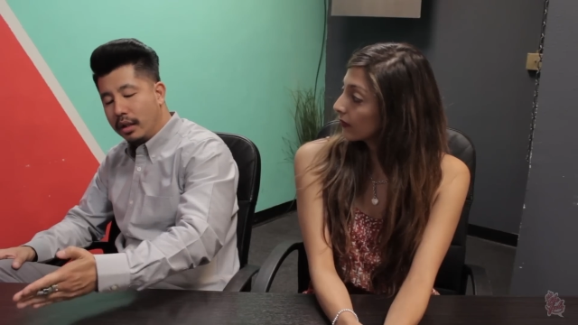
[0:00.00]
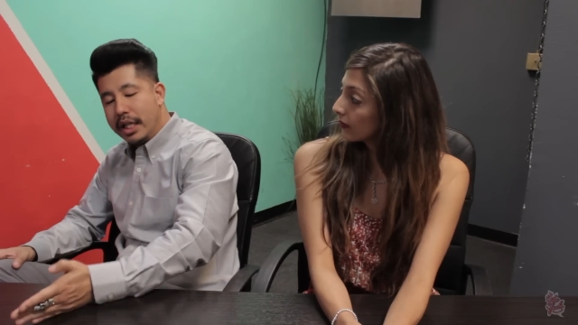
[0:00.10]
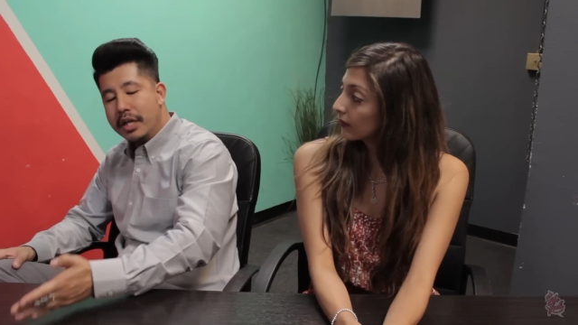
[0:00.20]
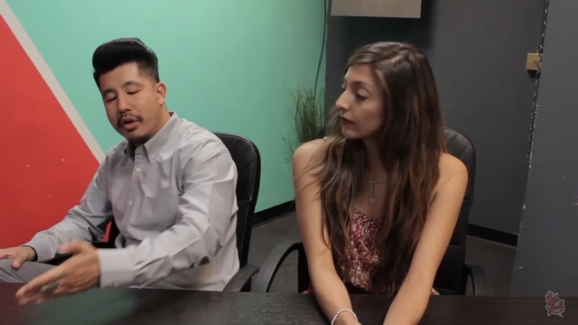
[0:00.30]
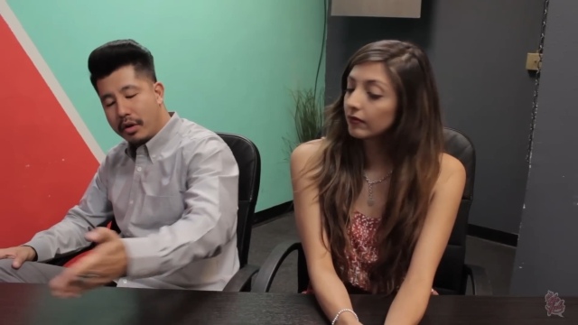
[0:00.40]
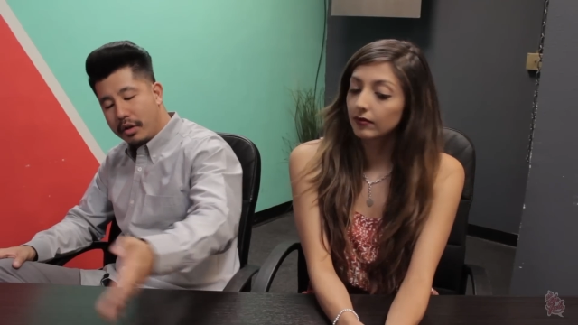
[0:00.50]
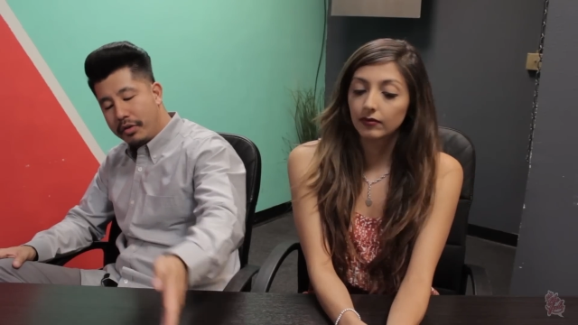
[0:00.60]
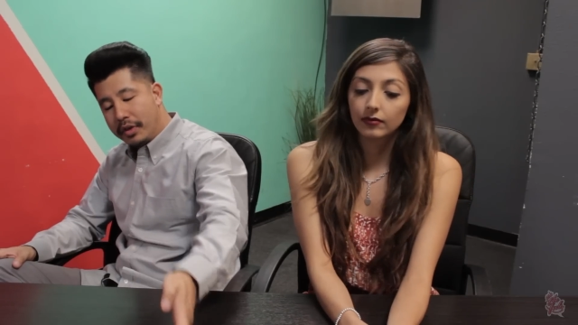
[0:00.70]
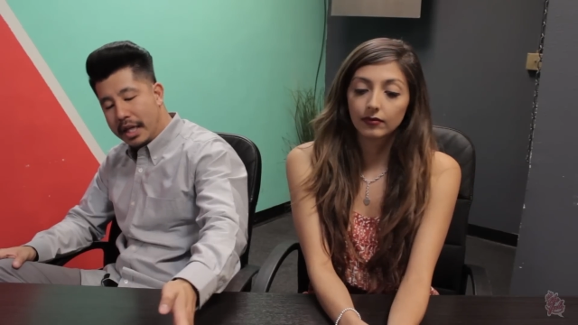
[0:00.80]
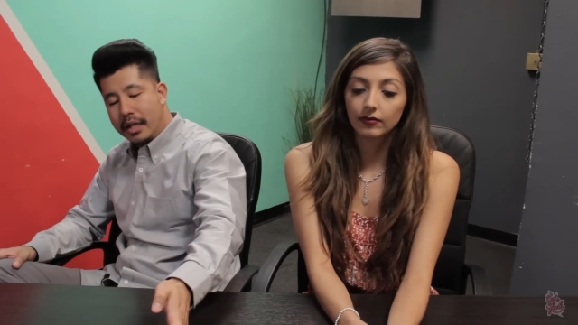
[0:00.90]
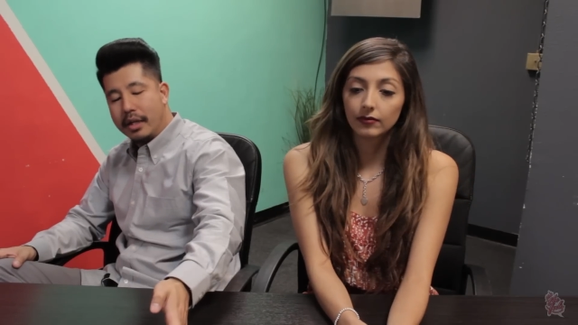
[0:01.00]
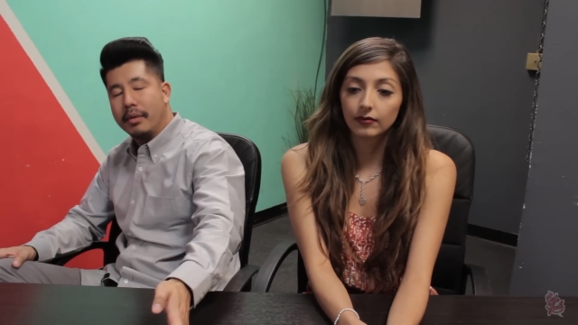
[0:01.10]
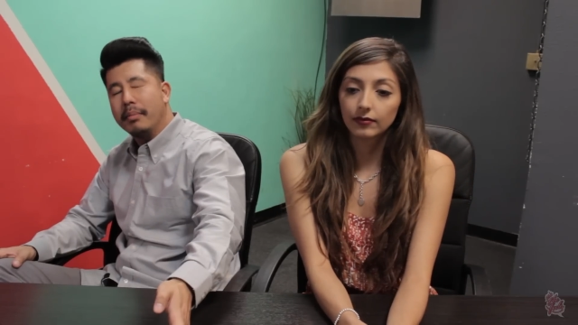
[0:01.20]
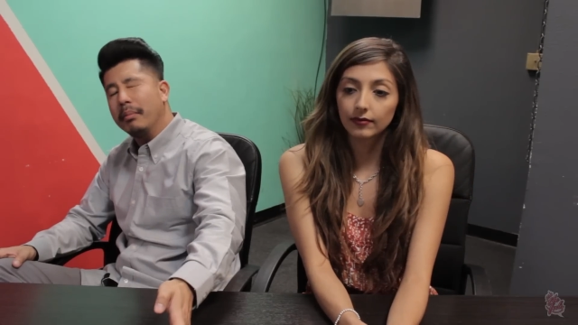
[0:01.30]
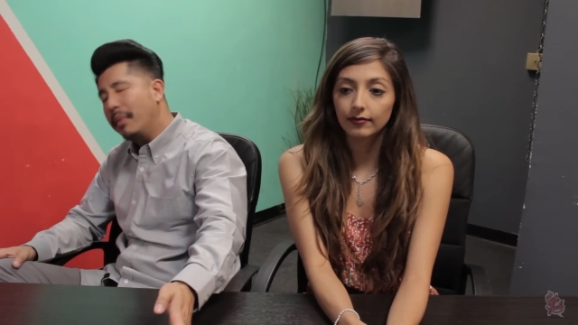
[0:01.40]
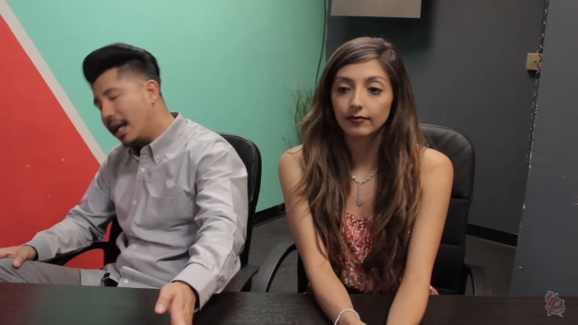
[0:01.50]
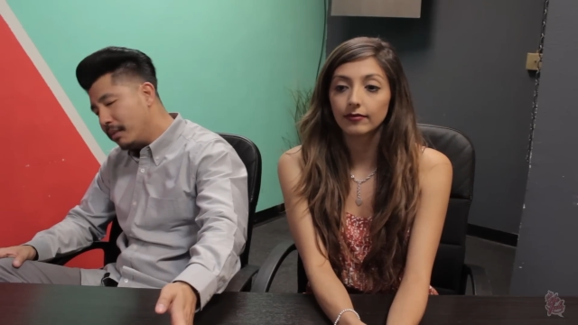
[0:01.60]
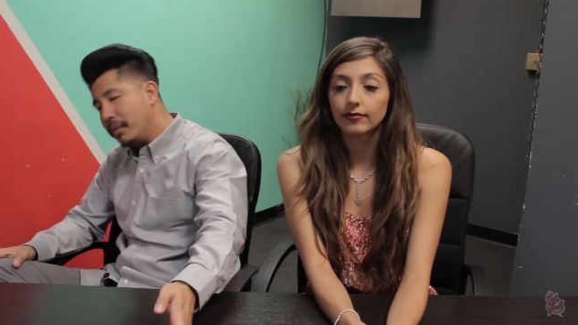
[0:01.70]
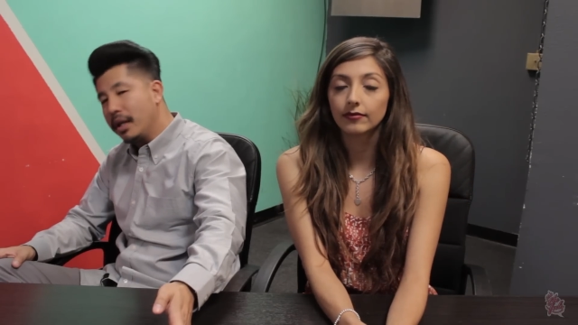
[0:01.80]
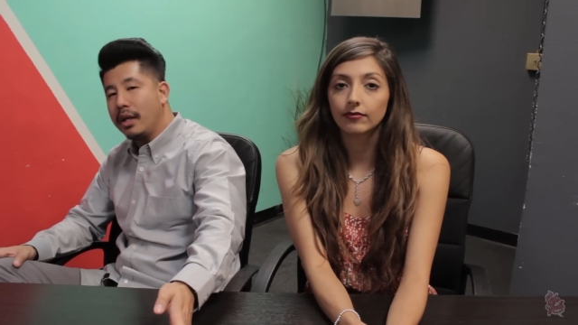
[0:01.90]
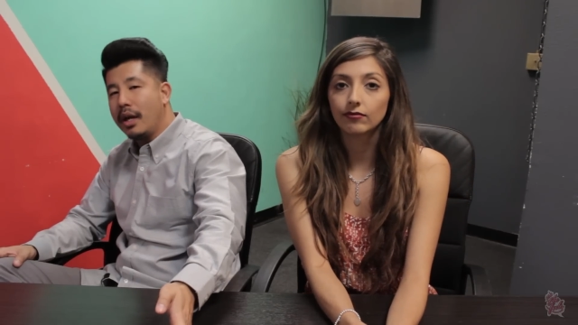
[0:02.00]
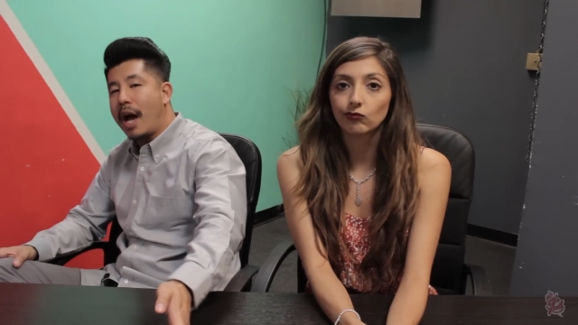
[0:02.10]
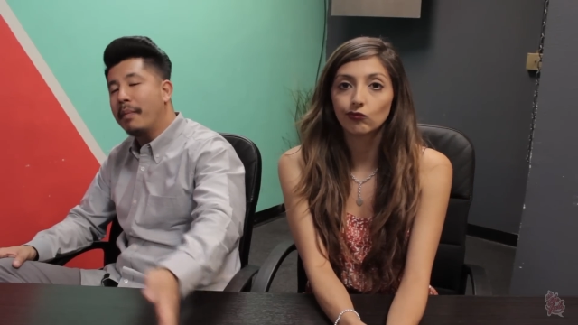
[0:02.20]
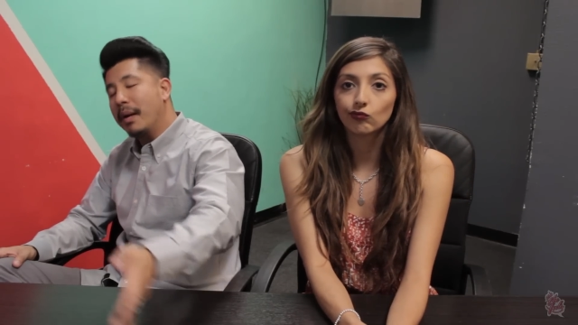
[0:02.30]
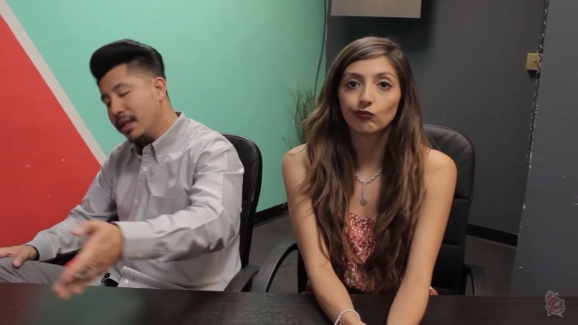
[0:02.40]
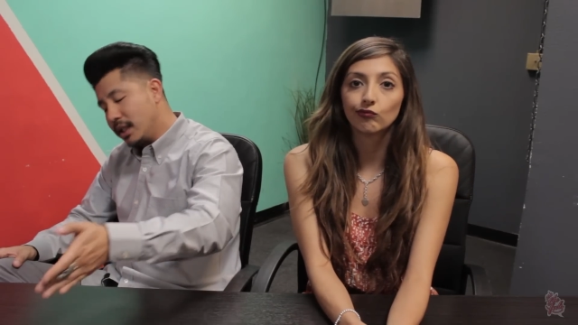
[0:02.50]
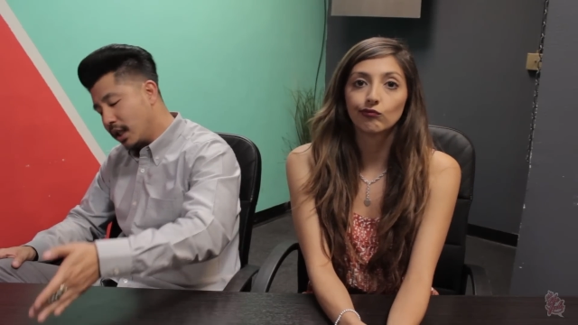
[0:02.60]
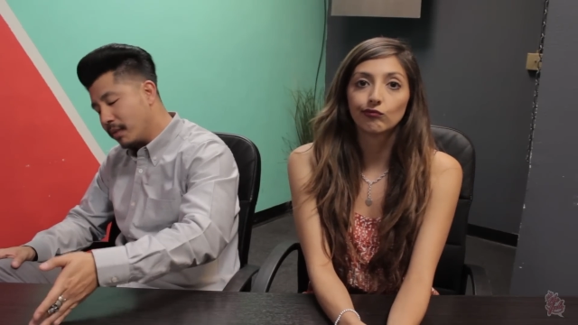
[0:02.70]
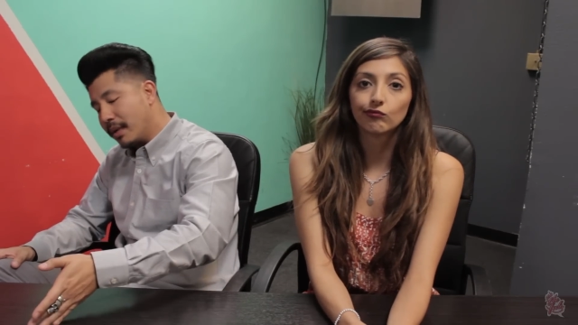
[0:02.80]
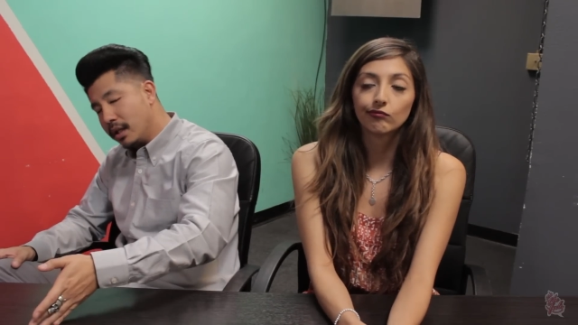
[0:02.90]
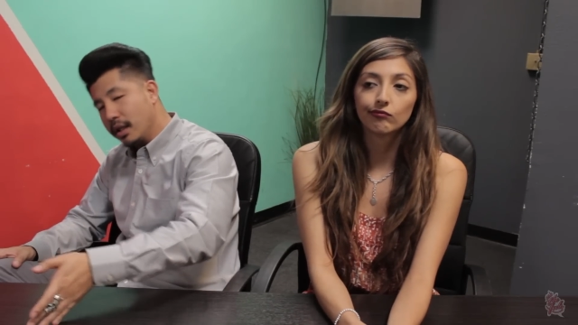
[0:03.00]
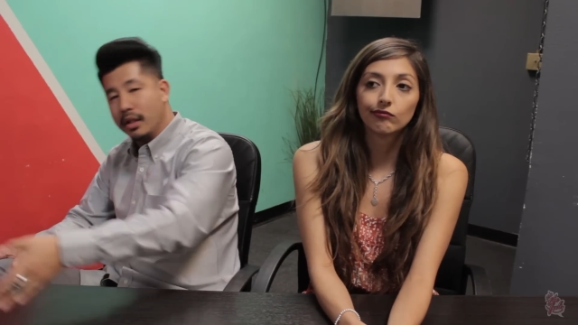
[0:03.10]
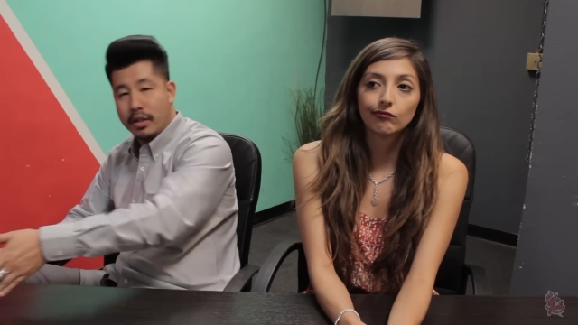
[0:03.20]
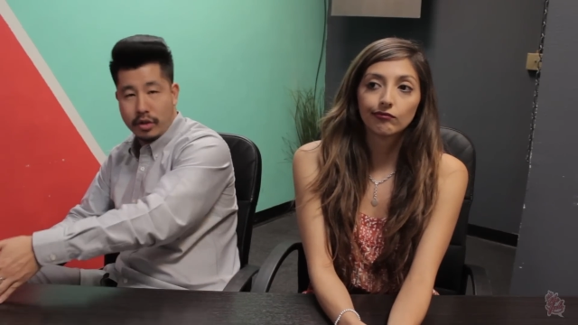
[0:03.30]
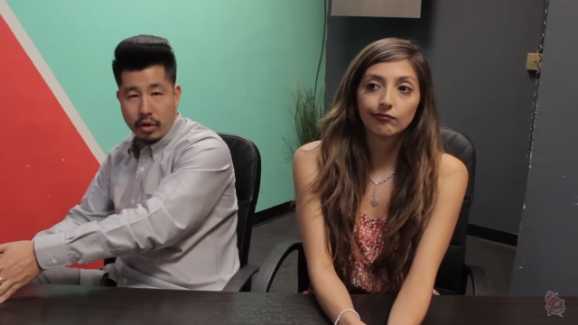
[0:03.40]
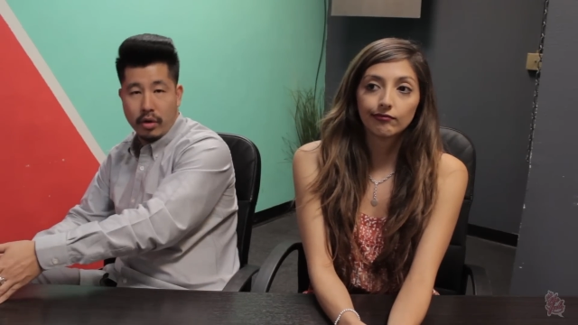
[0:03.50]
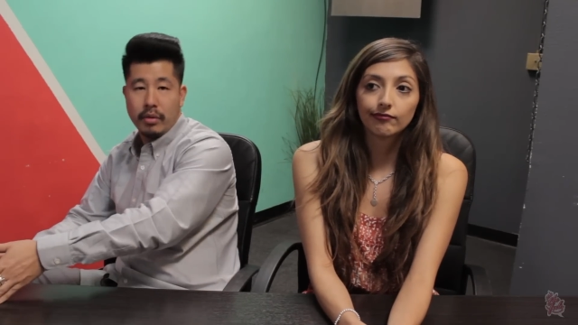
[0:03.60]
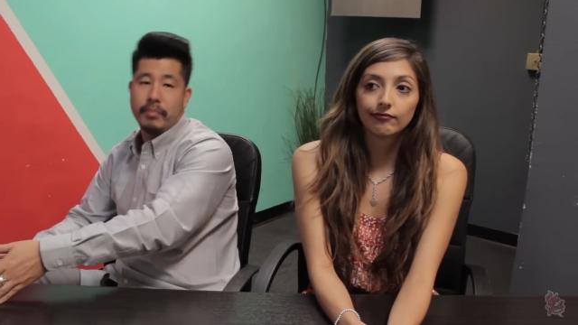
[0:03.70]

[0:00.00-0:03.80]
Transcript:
Speaker 1: lead her to think maybe I might be sticking my dick in this girl?